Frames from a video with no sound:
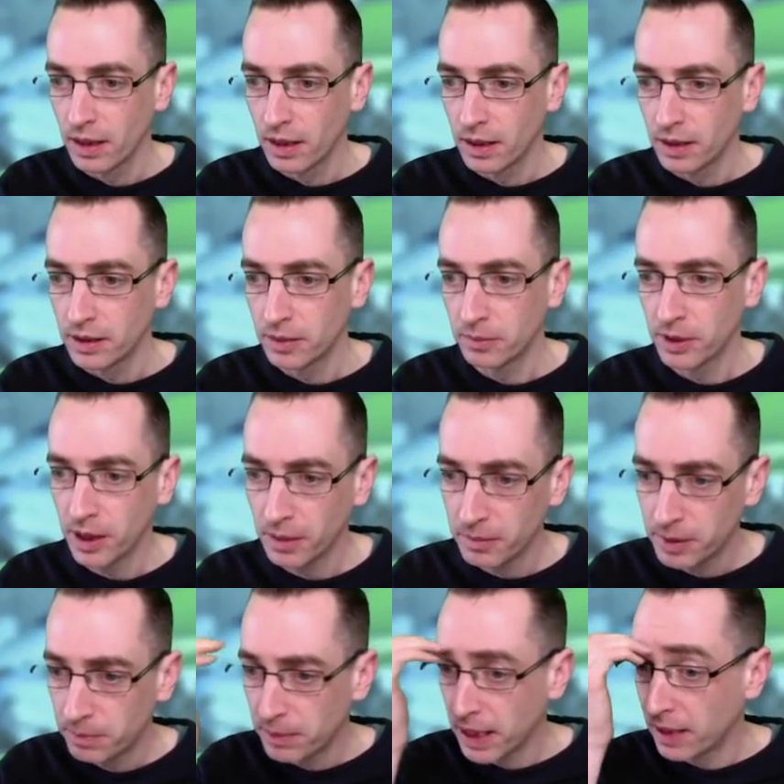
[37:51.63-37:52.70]
Sometimes
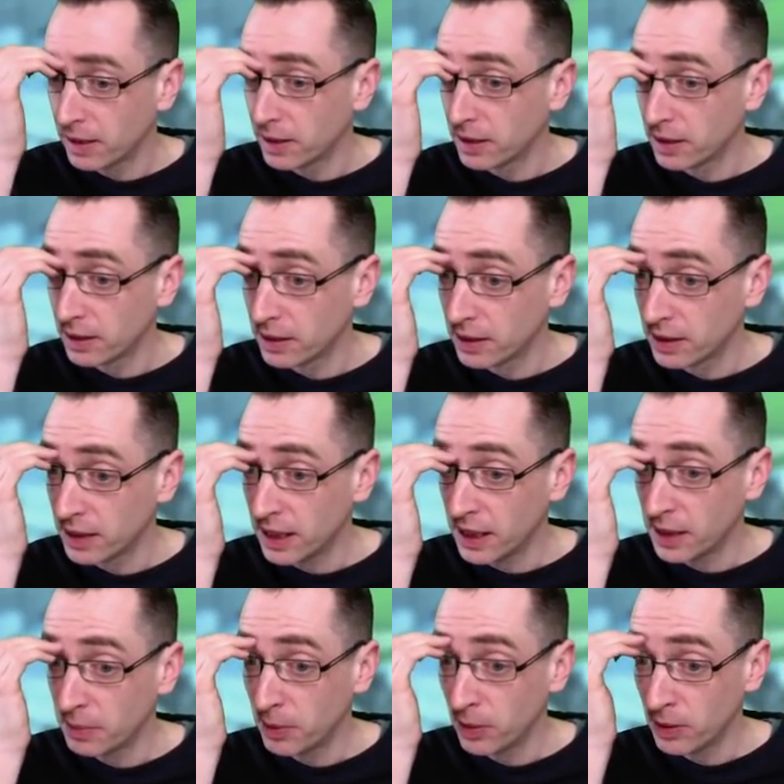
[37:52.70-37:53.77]
pat 6
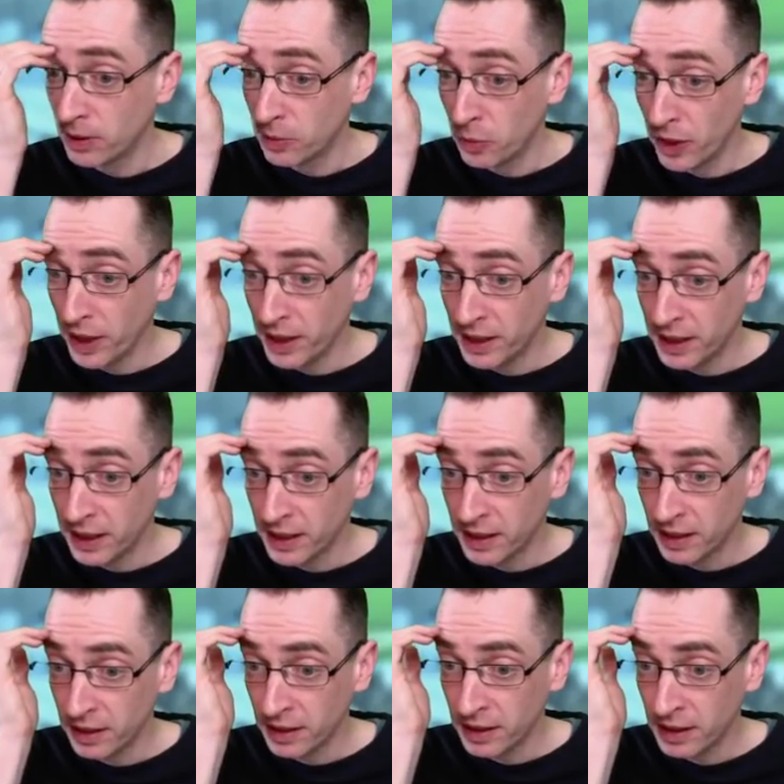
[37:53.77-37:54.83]
balls and win 6 at
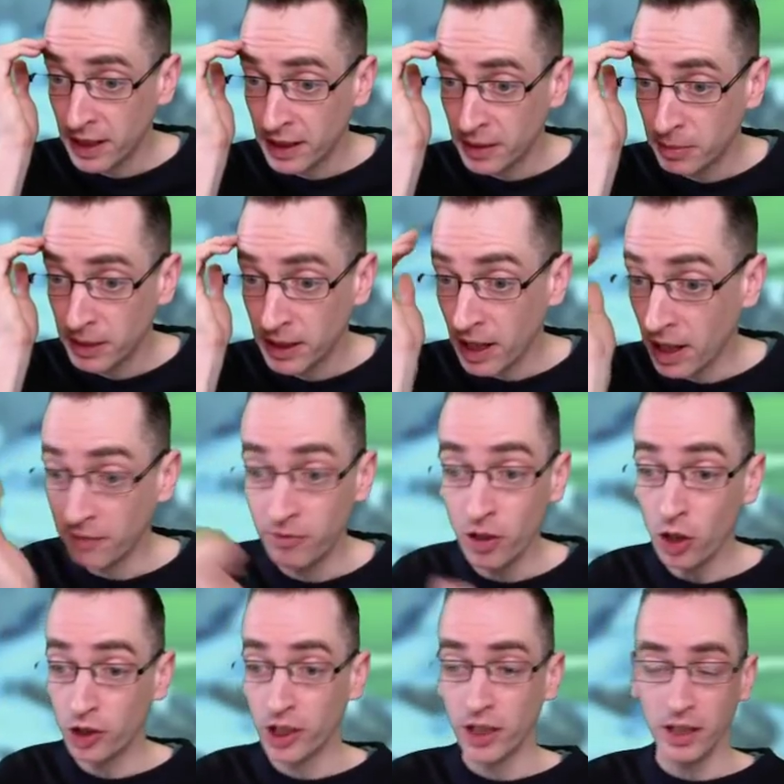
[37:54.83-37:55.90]
the despot. I've
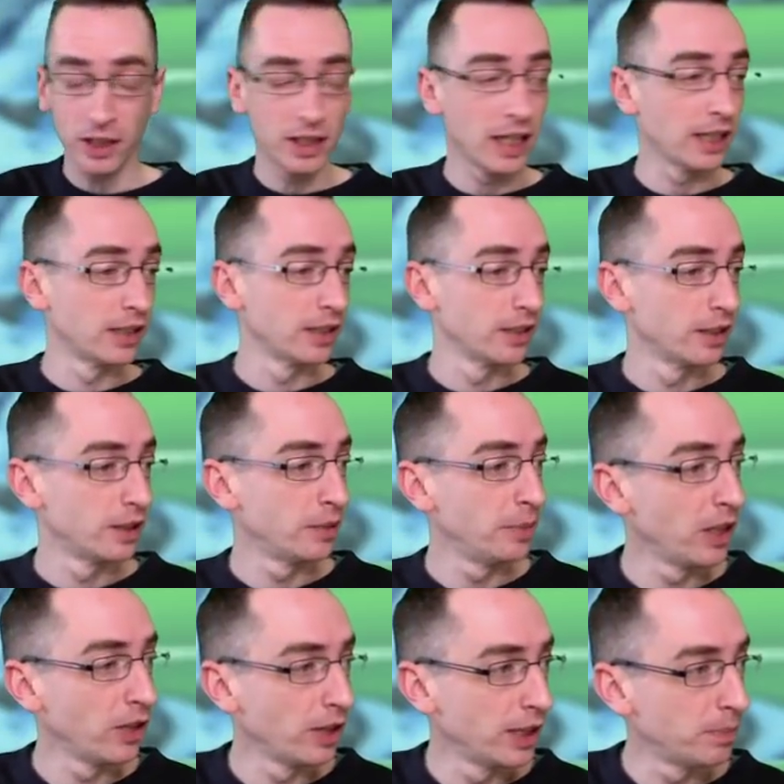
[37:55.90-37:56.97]
not heard that, to be
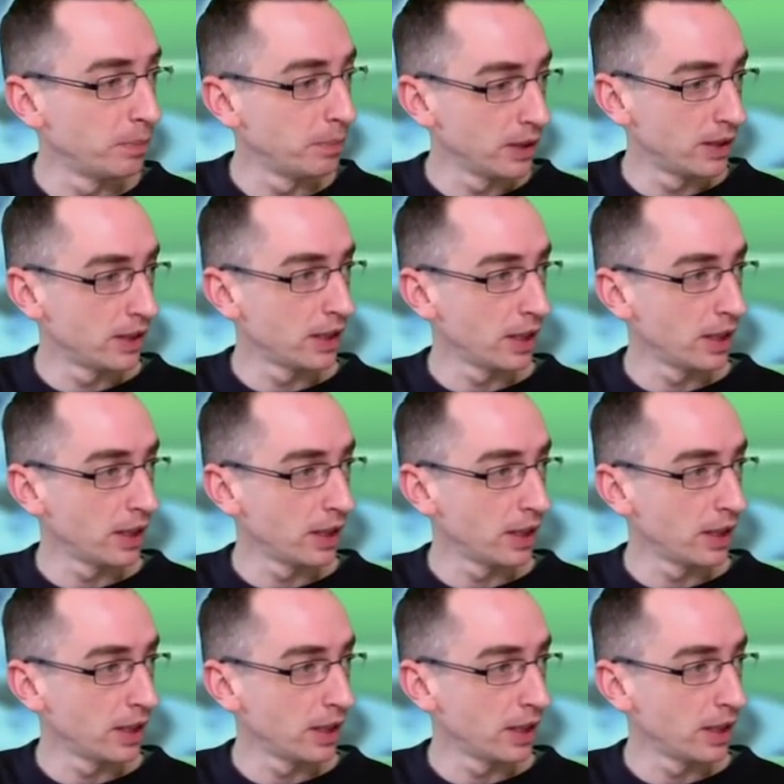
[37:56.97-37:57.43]
honest, but